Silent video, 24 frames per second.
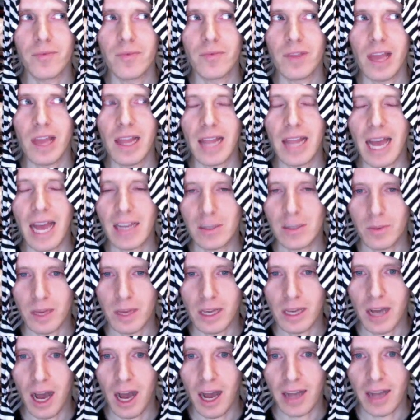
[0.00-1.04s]
last week
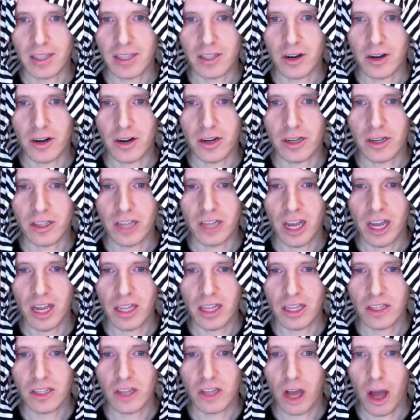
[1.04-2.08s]
I started a
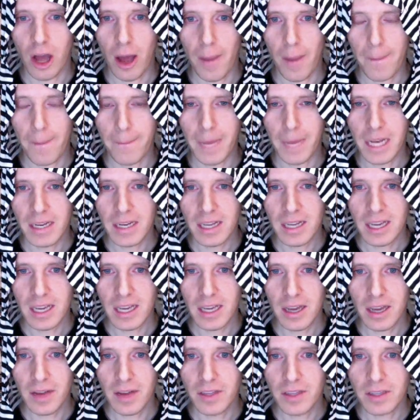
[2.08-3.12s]
challenge on Monday
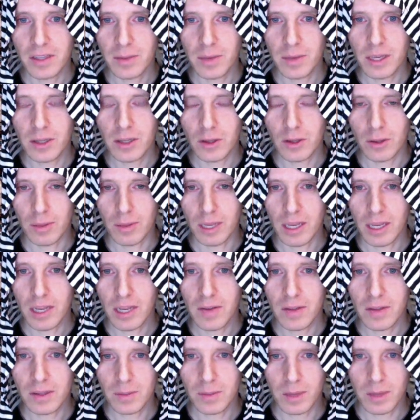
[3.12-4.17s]
of this week, so the beginning of
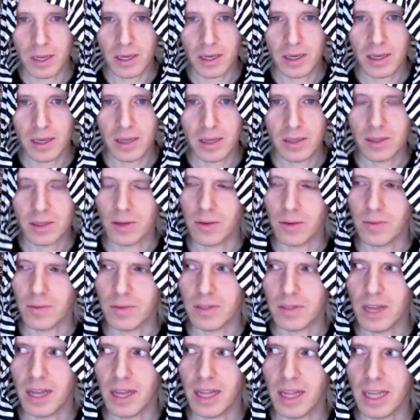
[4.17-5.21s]
this week. So it's
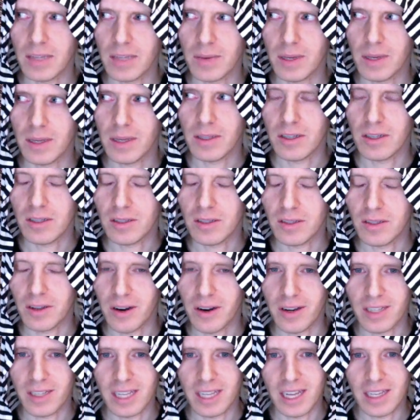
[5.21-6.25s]
not last week, just
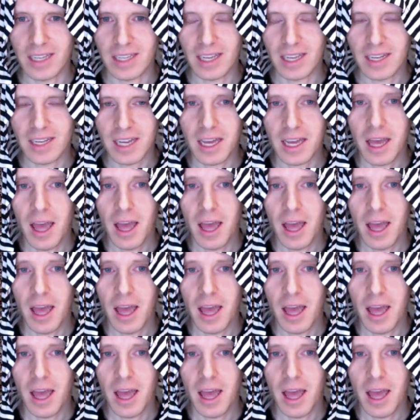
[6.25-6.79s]
started today, Sunday.